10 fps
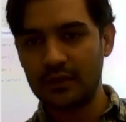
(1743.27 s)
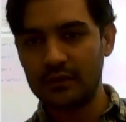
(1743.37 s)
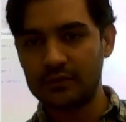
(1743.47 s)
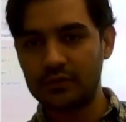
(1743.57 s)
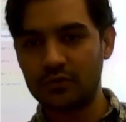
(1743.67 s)

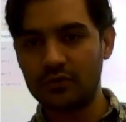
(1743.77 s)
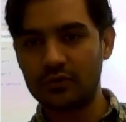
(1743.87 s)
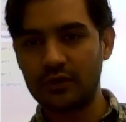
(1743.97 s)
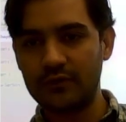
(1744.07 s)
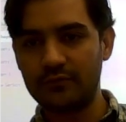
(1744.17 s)

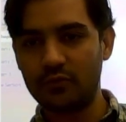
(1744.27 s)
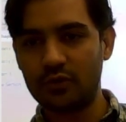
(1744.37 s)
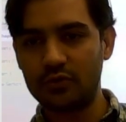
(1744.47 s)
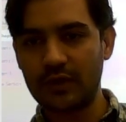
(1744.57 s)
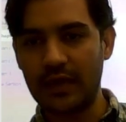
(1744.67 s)
So if you
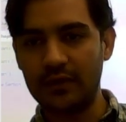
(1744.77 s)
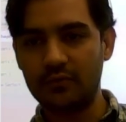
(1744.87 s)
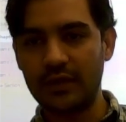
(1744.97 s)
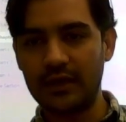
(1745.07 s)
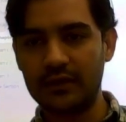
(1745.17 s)
want to
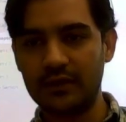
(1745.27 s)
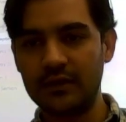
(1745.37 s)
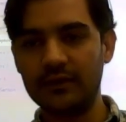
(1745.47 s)
calculate